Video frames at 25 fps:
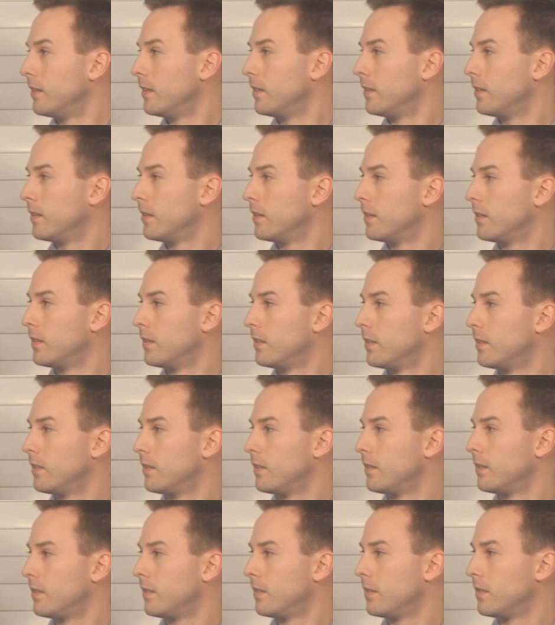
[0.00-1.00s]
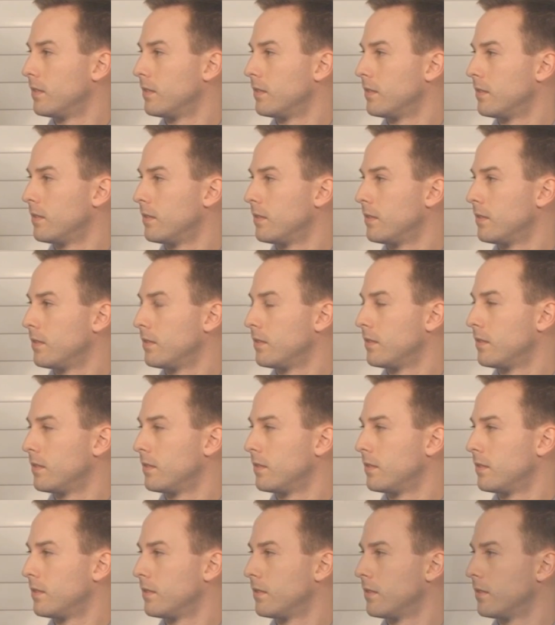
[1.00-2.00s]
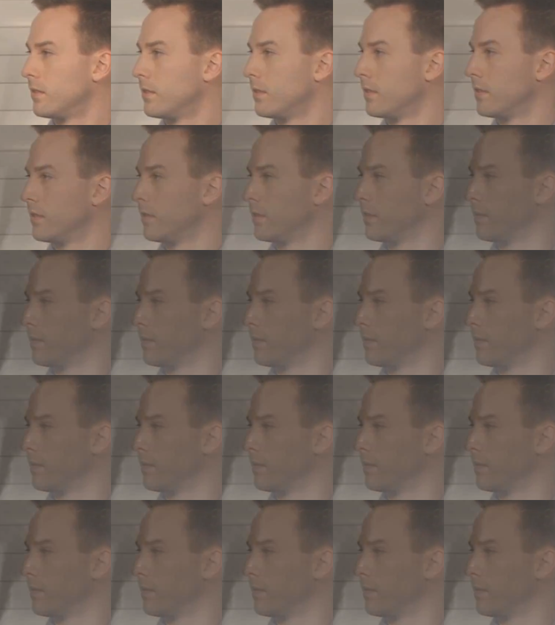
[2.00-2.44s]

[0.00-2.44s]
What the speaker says: (not speaking)